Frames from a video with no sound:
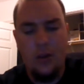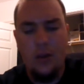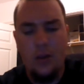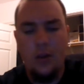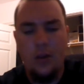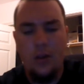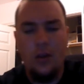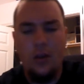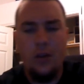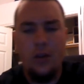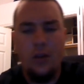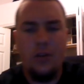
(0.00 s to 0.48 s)

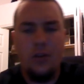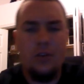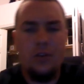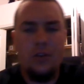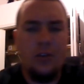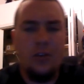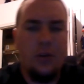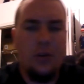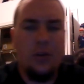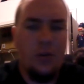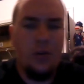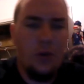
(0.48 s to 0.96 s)
two
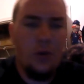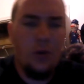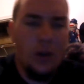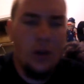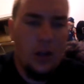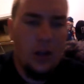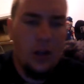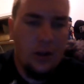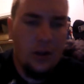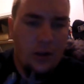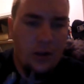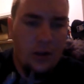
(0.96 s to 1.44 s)
kind
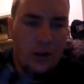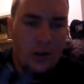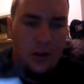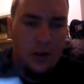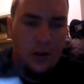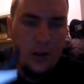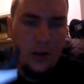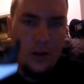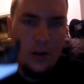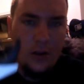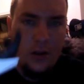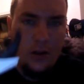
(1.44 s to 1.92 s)
of
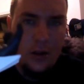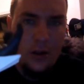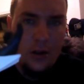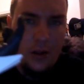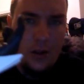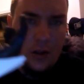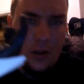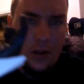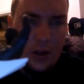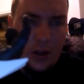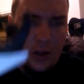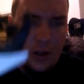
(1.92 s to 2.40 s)

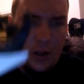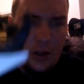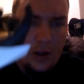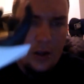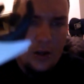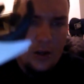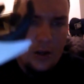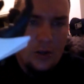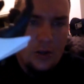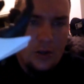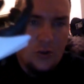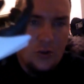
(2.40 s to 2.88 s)

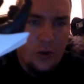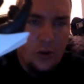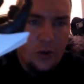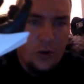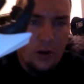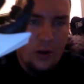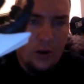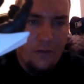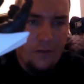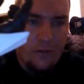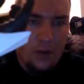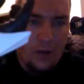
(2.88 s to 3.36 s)
trigger
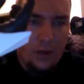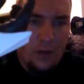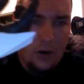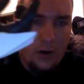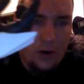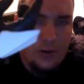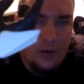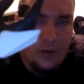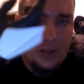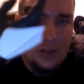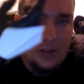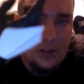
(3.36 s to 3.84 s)
fingers,
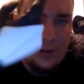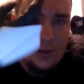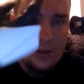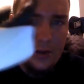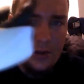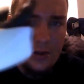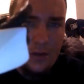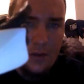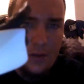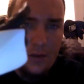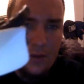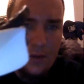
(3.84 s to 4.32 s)
if you
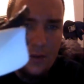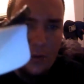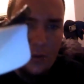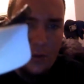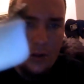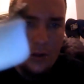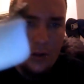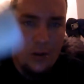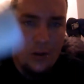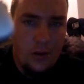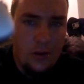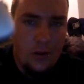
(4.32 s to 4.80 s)
will.
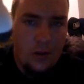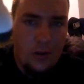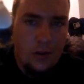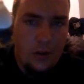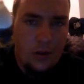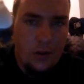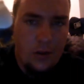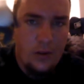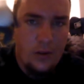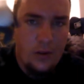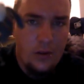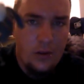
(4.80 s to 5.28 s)

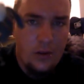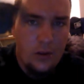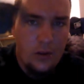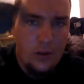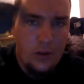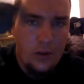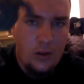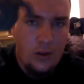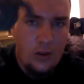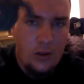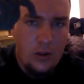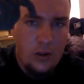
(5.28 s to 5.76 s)

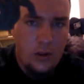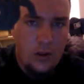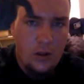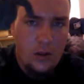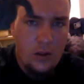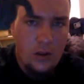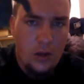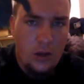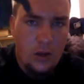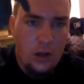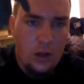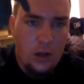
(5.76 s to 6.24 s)
Kind of
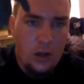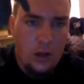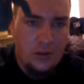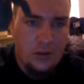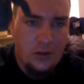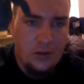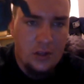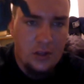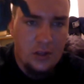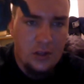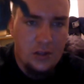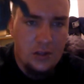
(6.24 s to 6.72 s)
looks like he's
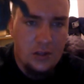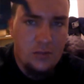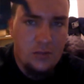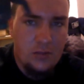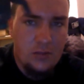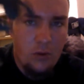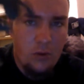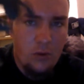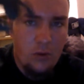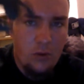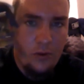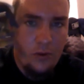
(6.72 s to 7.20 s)
pulling the
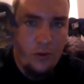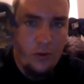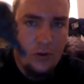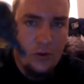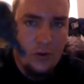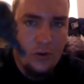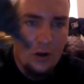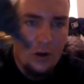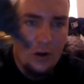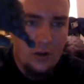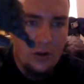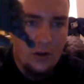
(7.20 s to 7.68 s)
trigger on
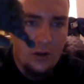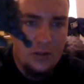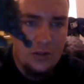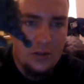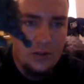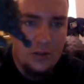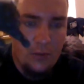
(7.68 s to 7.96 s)
something,